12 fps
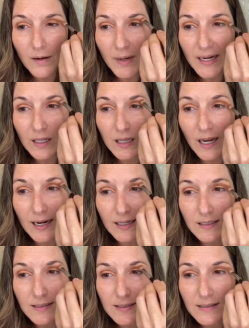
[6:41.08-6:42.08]

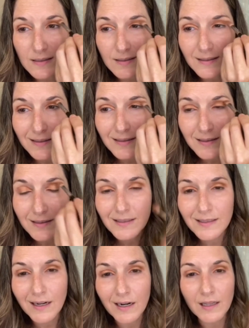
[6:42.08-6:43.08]
clients
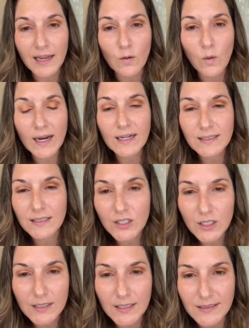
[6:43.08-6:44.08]
are like, why doesn't it
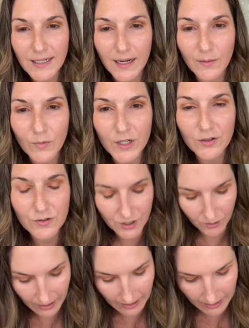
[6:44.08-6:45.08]
look the same when you
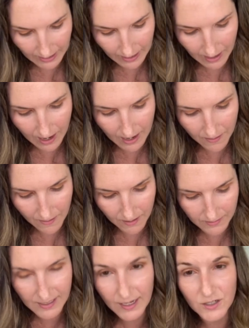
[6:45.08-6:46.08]
do it? And I
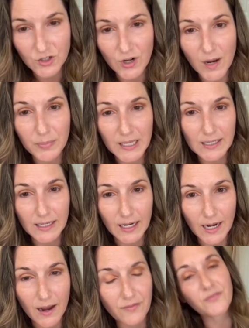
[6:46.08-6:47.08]
say, because you're not blending
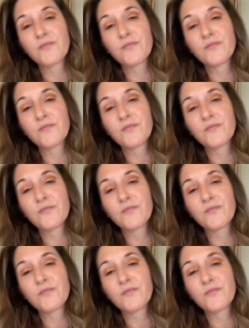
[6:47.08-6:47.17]
enough.